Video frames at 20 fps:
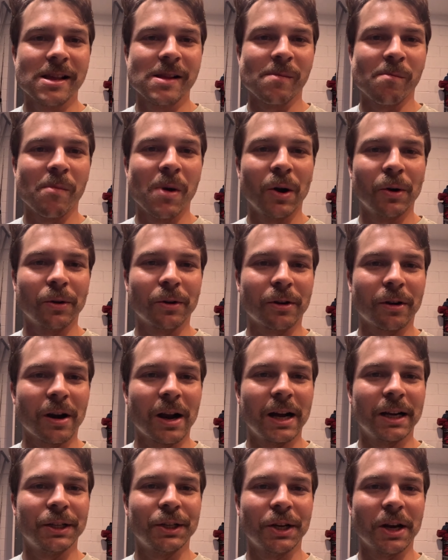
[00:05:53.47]

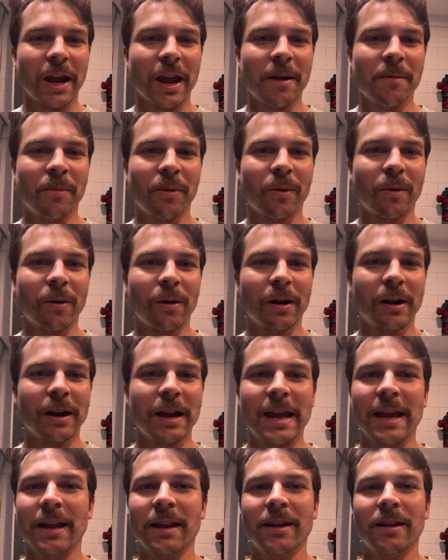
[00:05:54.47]
motocross shape, or
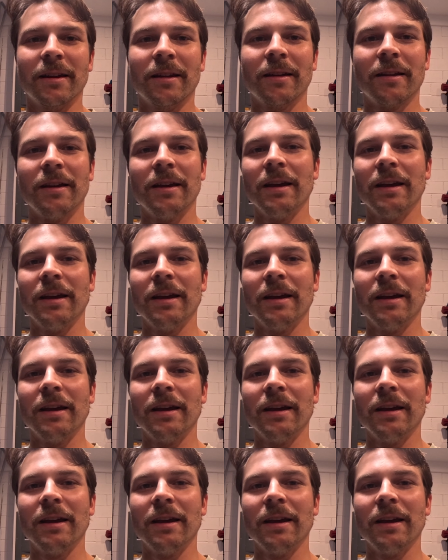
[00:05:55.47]
in